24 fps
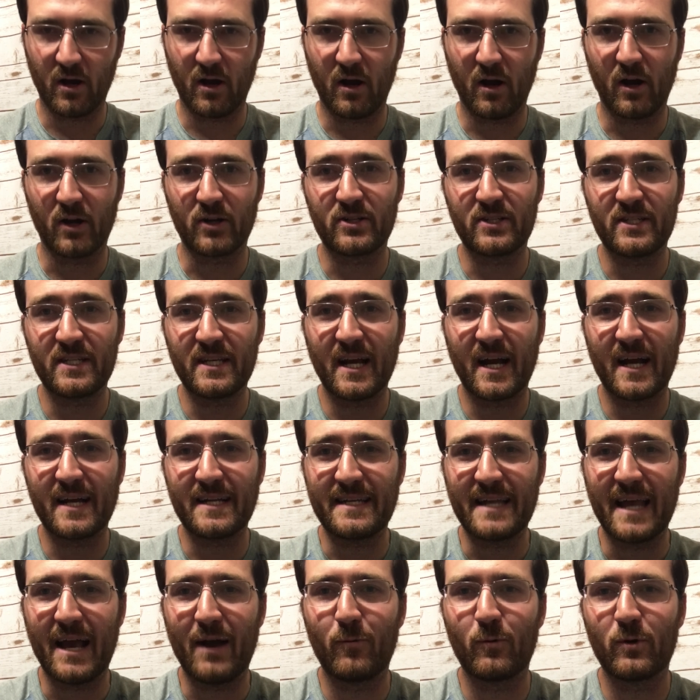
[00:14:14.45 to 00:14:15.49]

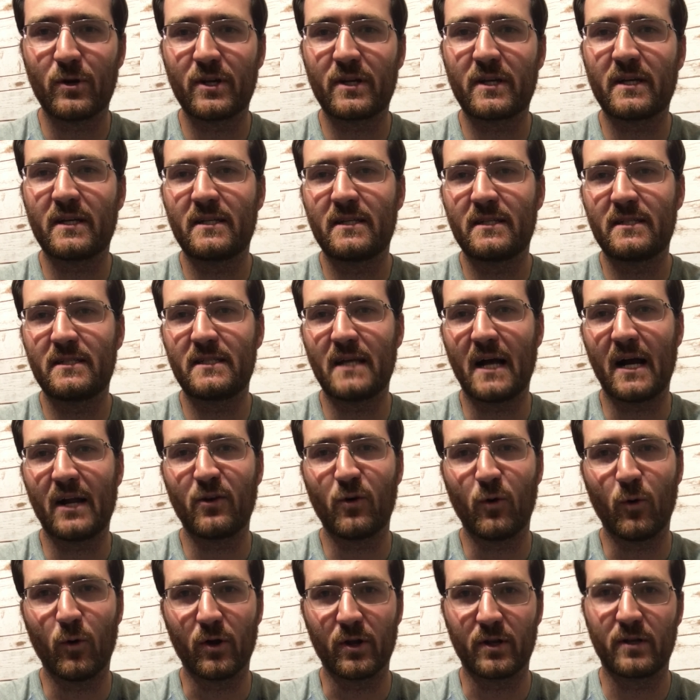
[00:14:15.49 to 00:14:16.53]

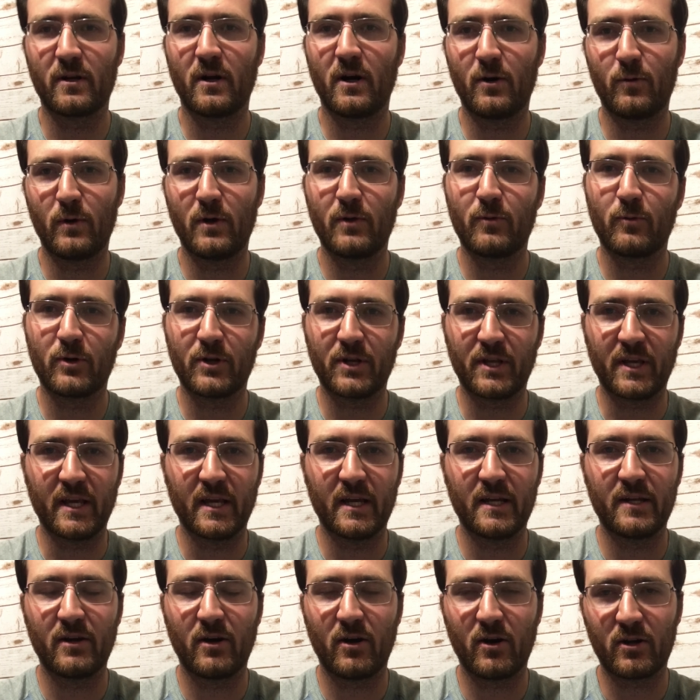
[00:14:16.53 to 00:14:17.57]
rtinetwork.org, all one word
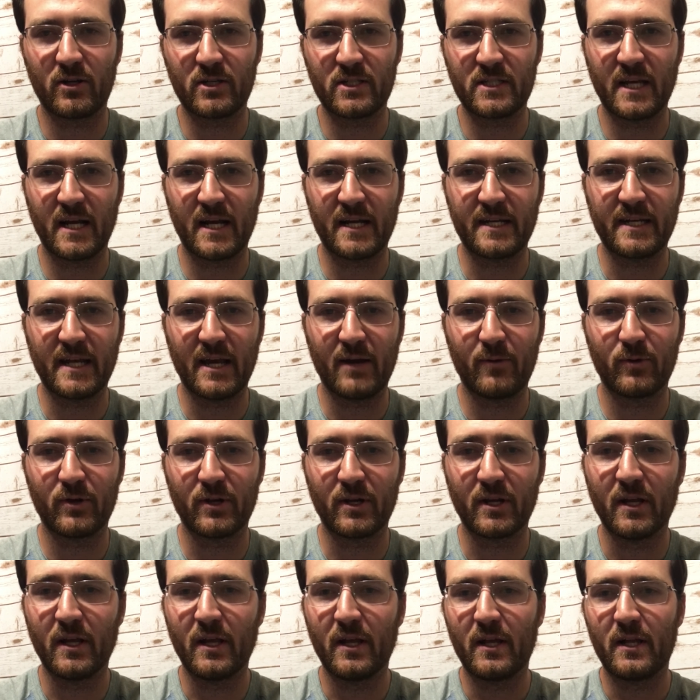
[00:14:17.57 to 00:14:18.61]
again,
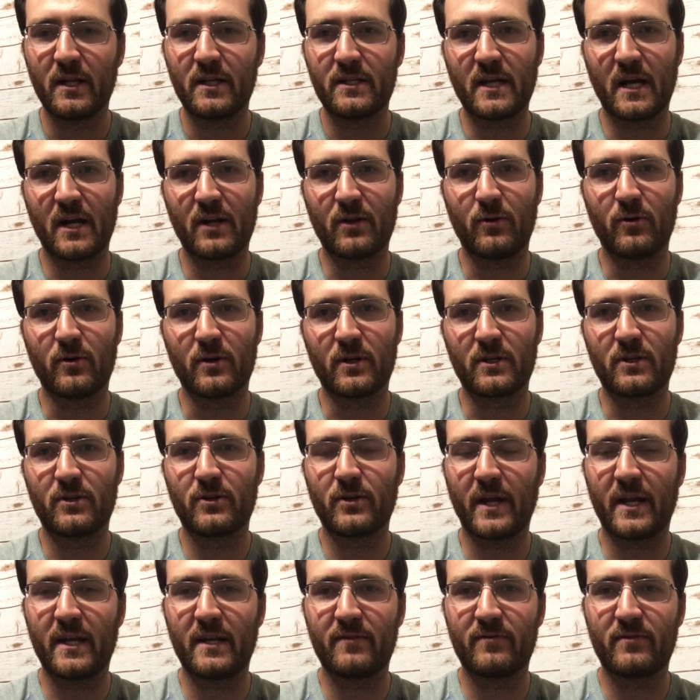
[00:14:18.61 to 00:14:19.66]
rtinetwork.org.
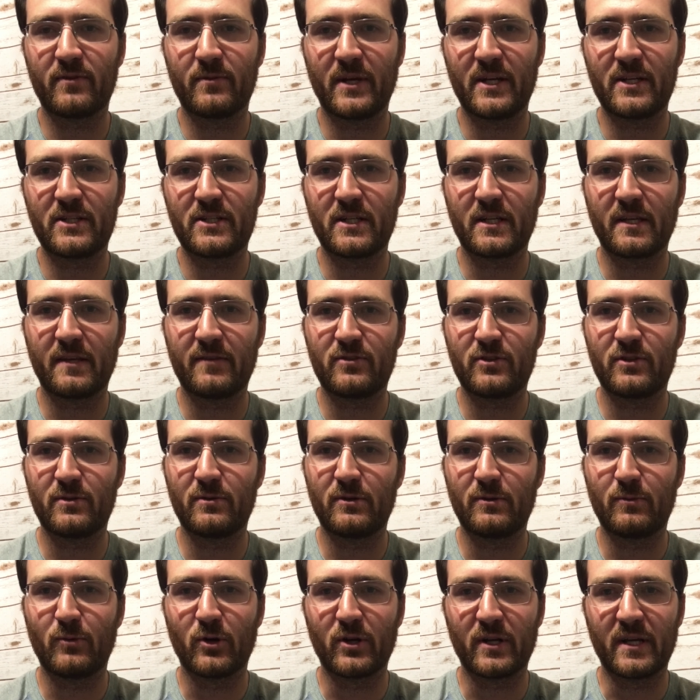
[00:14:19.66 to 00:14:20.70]
Great information, gives you a
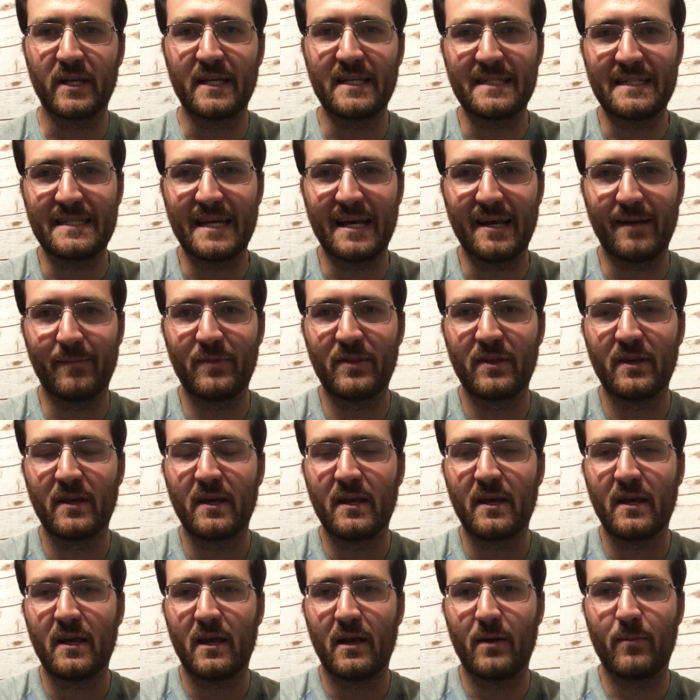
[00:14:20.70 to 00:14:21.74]
little more in-depth
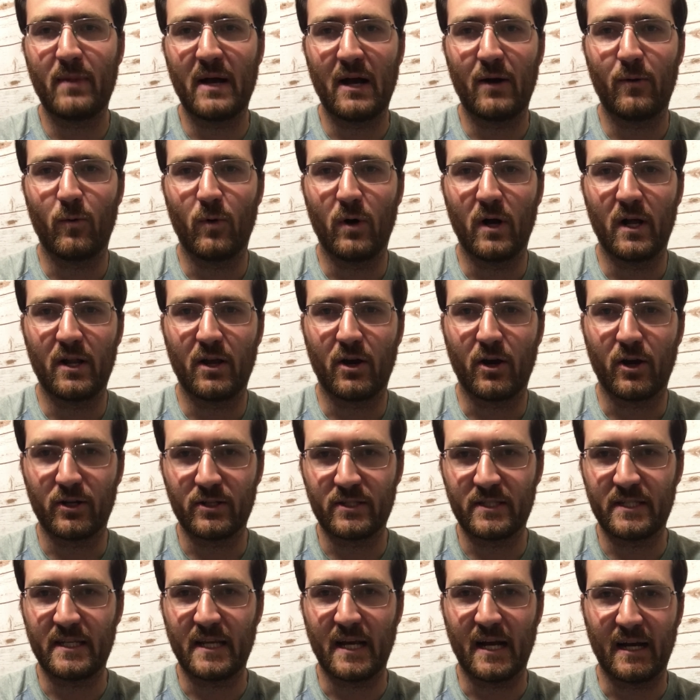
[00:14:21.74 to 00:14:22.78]
about what
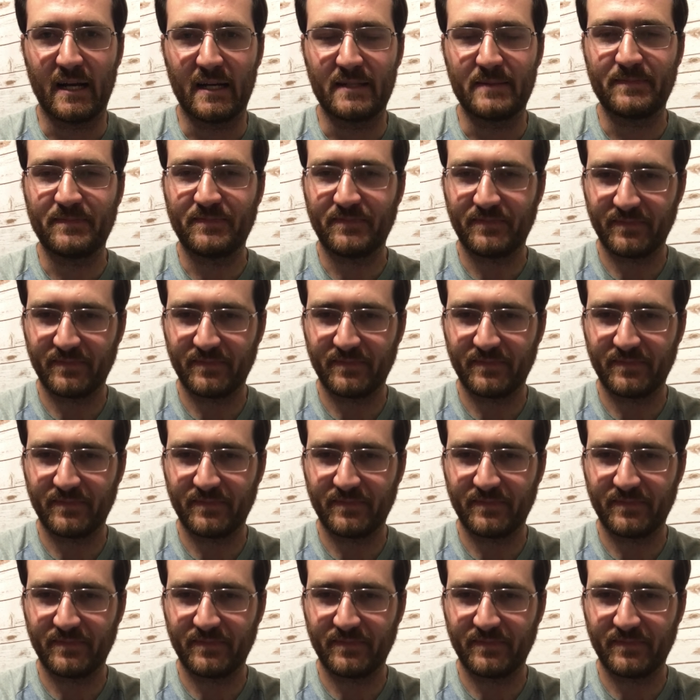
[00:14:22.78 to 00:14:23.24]
RTI